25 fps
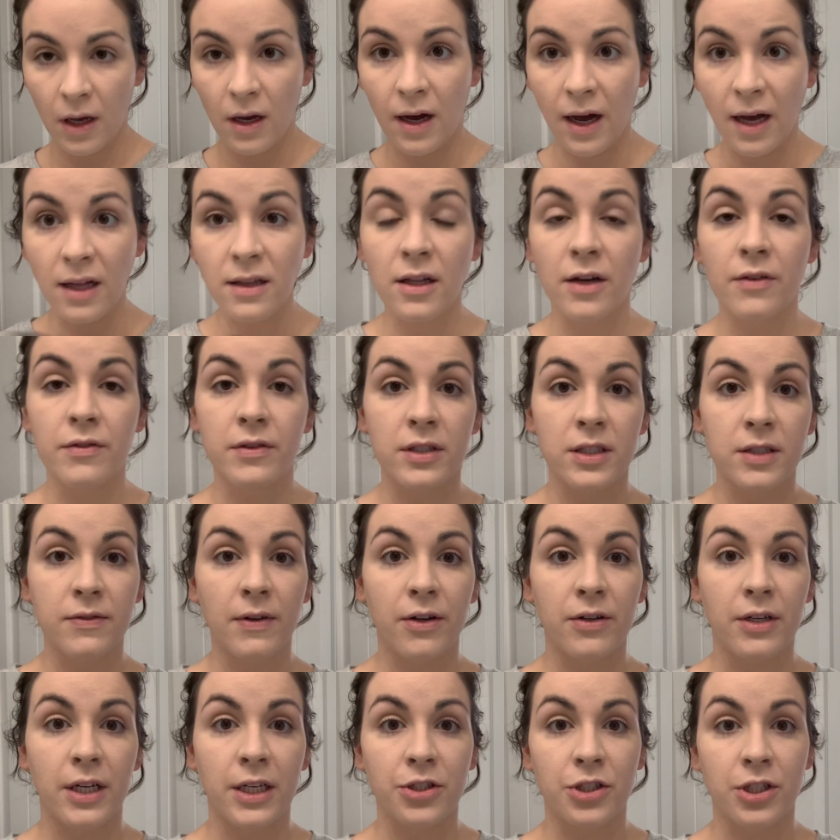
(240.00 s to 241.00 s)
I love this
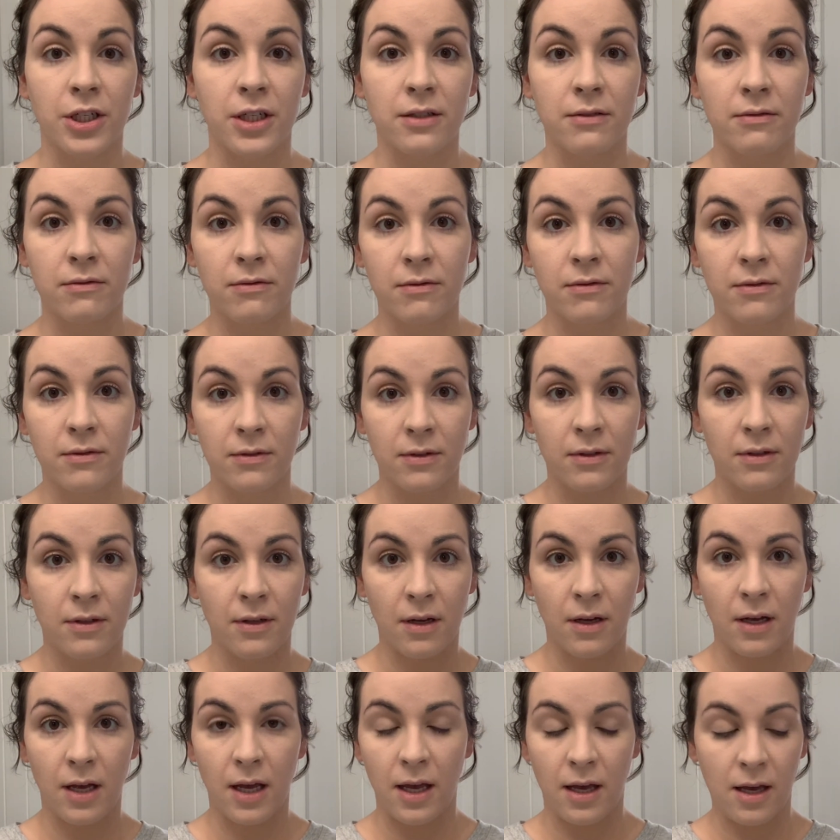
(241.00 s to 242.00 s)
foundation,
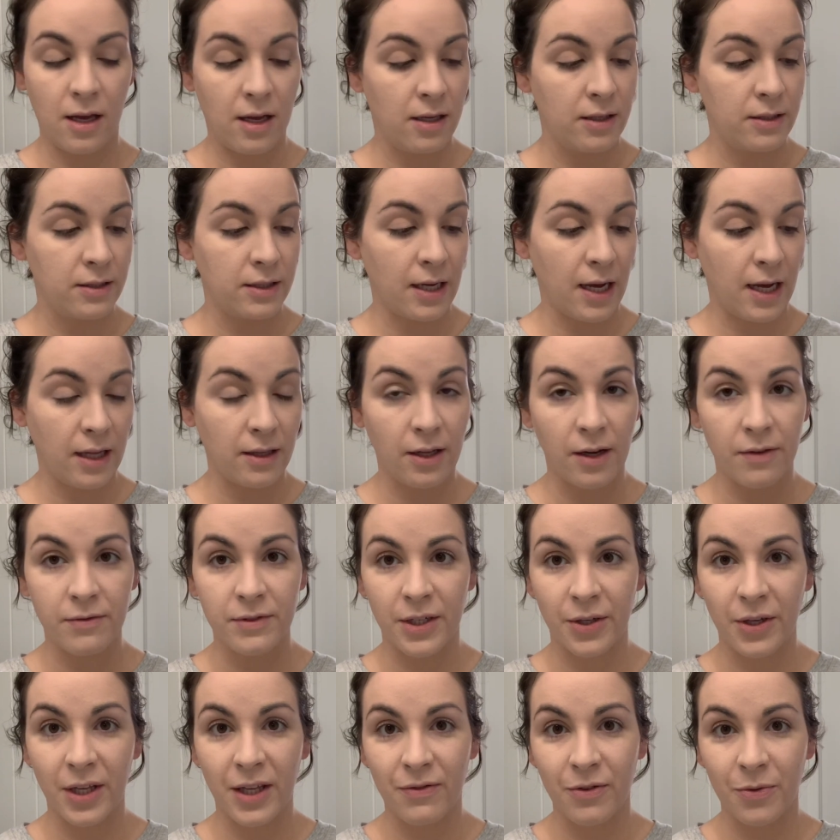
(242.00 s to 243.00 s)
and I loved
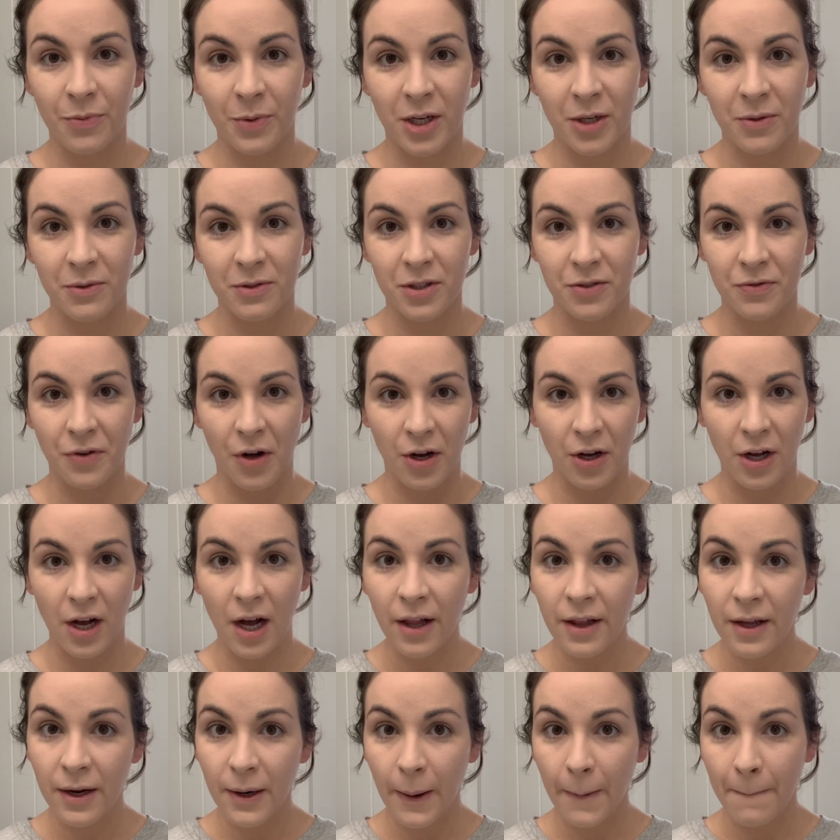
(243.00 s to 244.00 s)
it even when it was the wrong
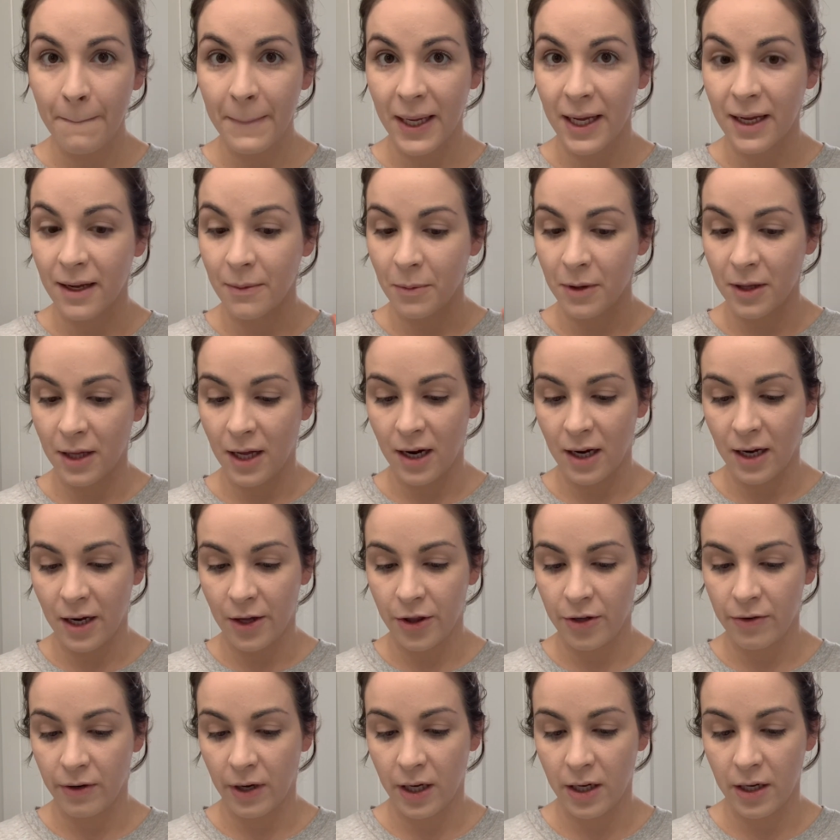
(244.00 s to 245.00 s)
color, but I'm glad I got the
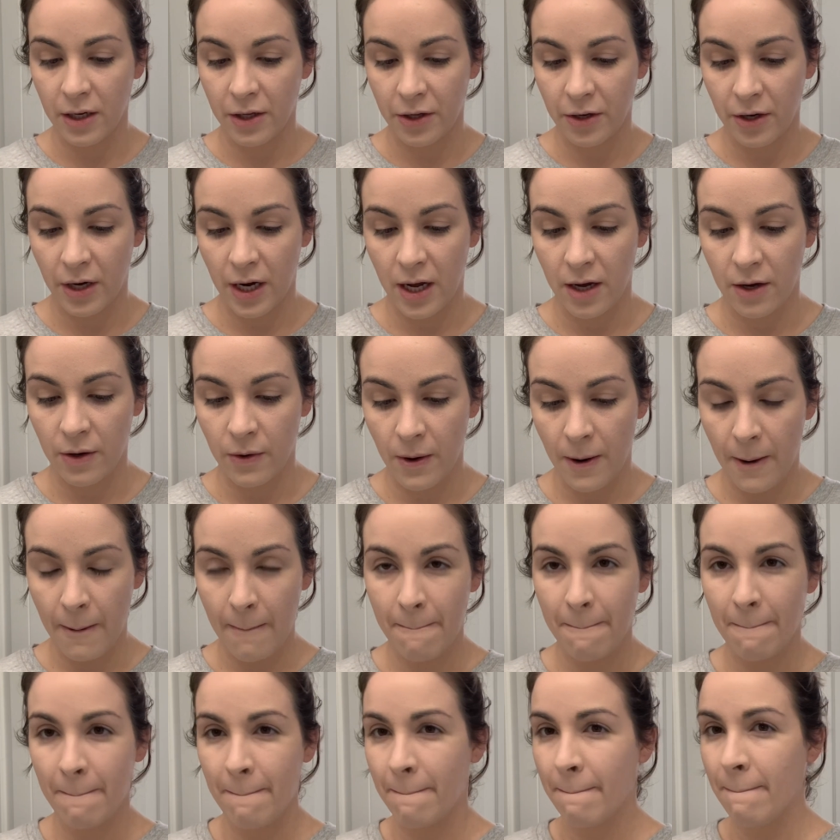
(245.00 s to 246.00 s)
right color now.
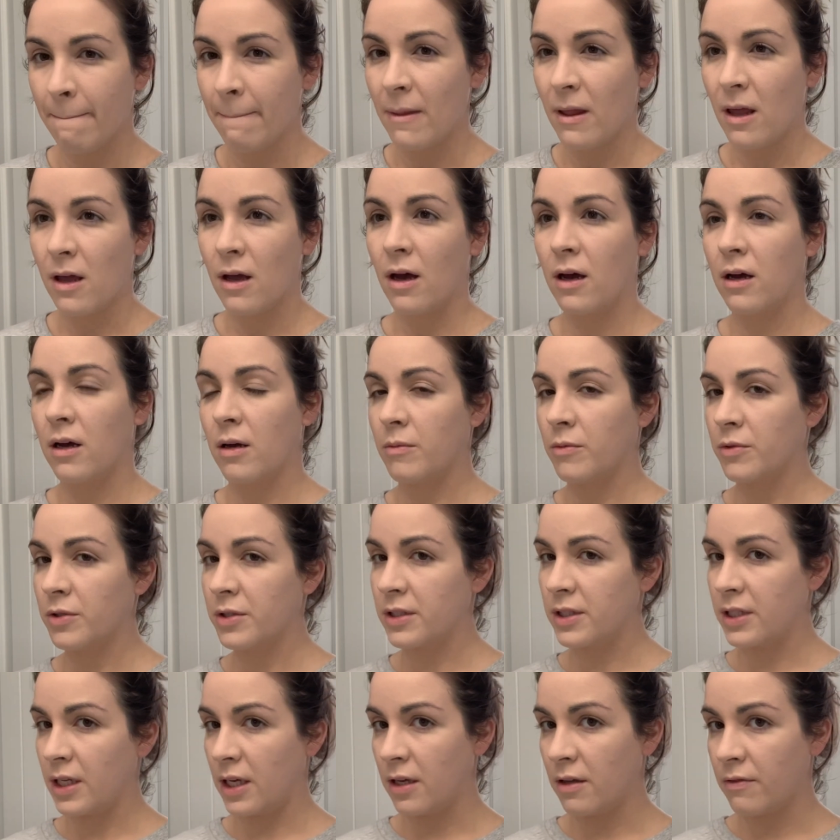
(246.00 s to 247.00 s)
We'll
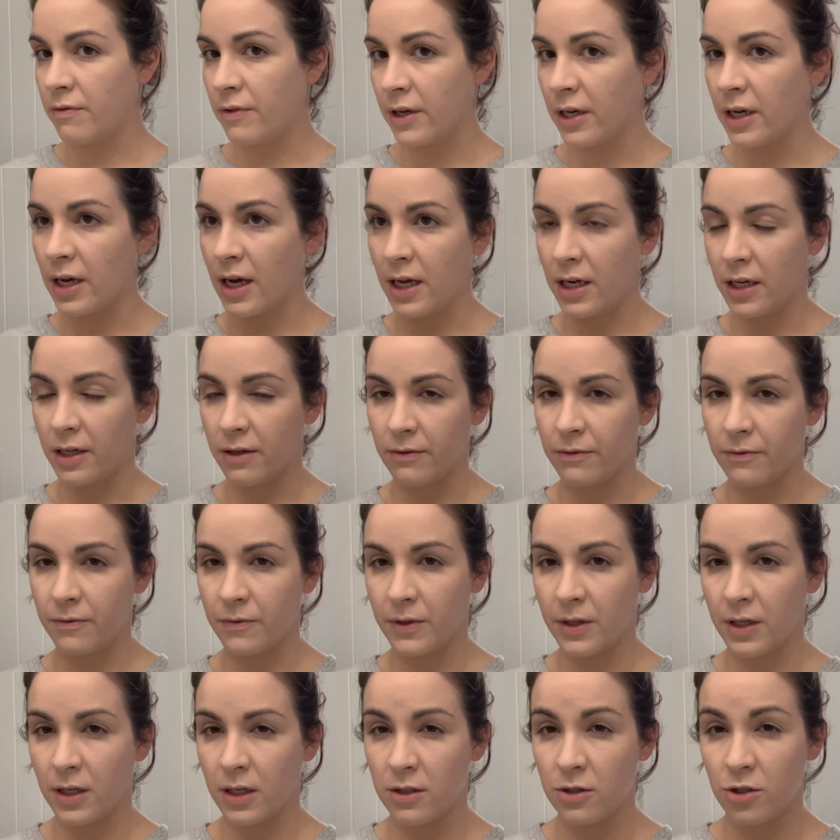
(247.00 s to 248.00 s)
see if it kind of
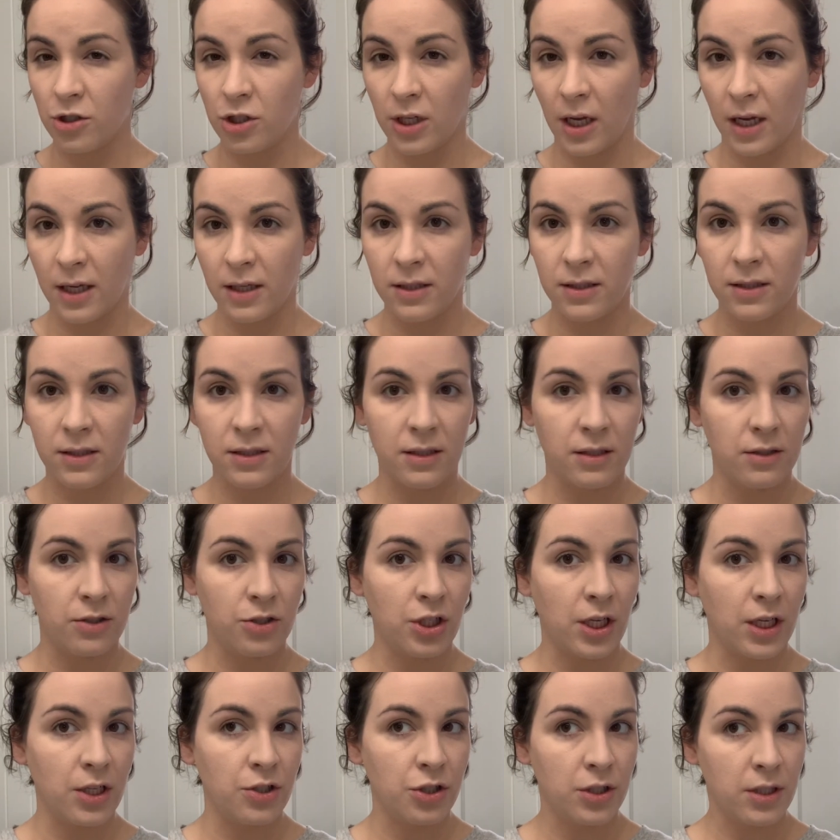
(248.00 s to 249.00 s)
adjusts and
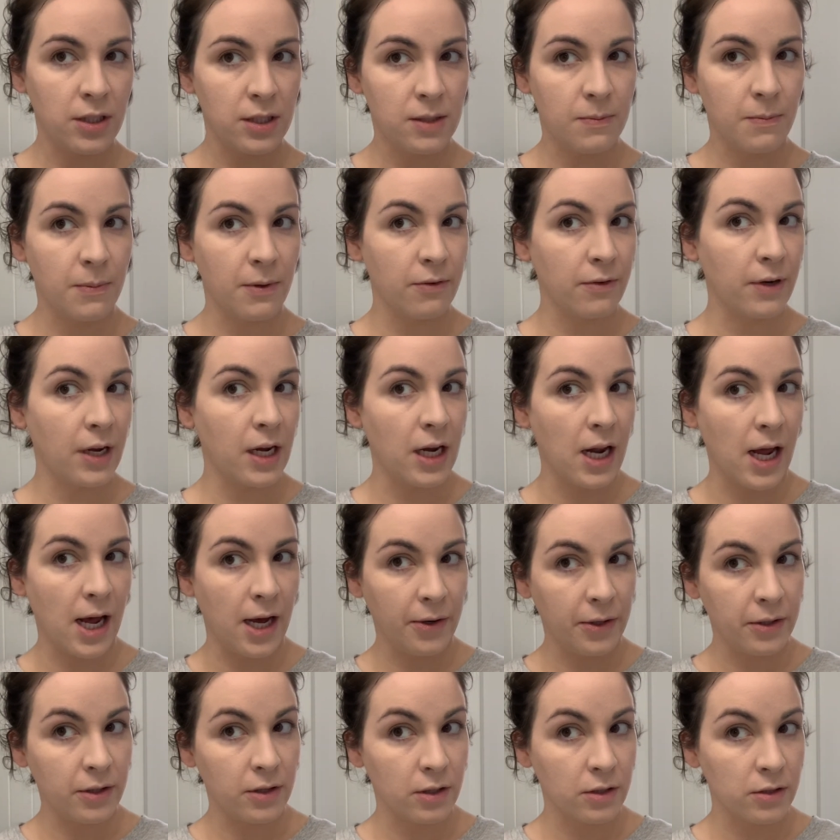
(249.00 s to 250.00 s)
changes, but right now
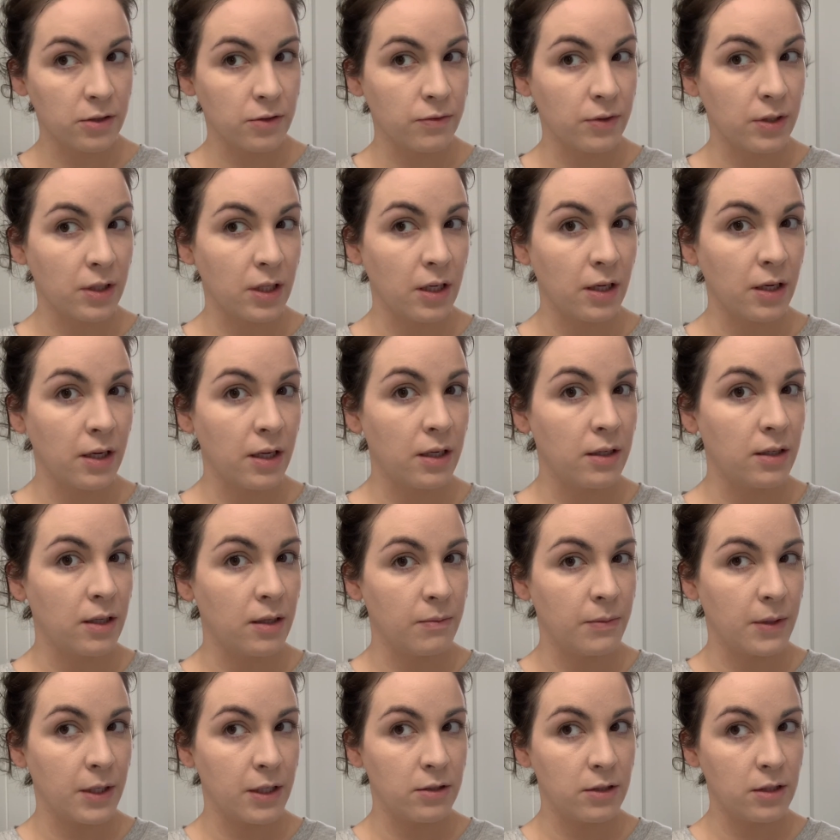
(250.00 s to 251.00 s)
it looks really good in
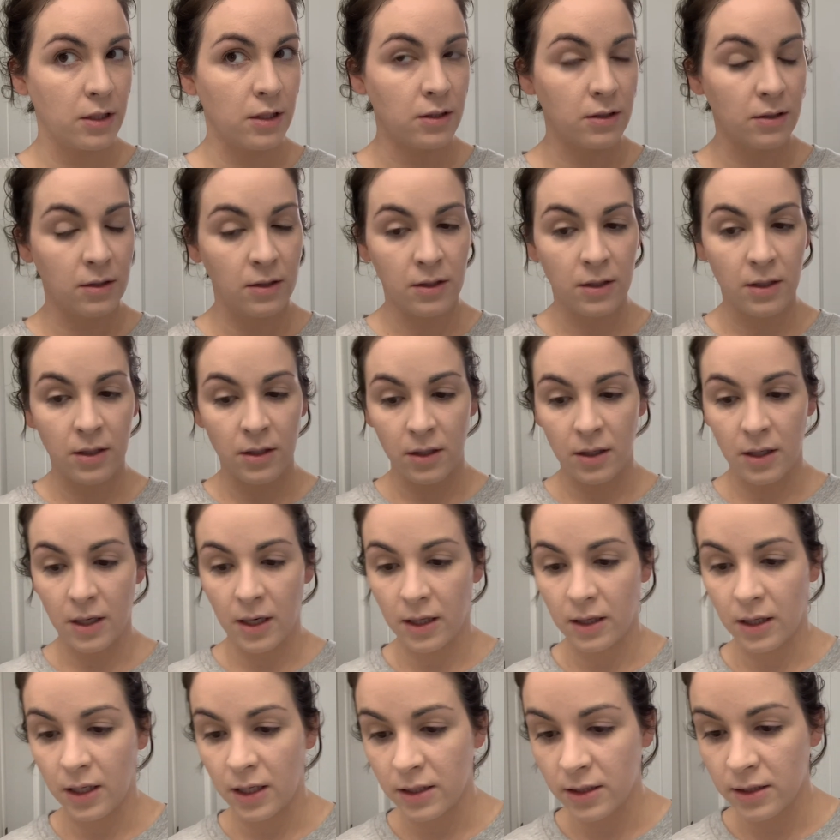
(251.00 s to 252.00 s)
person, at
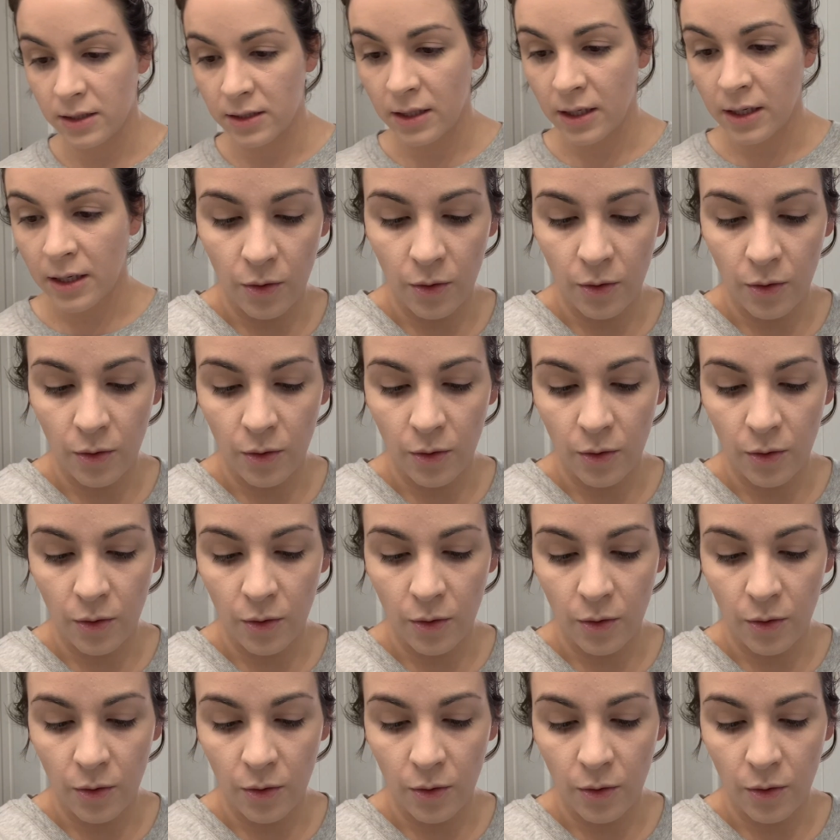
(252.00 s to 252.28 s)
least.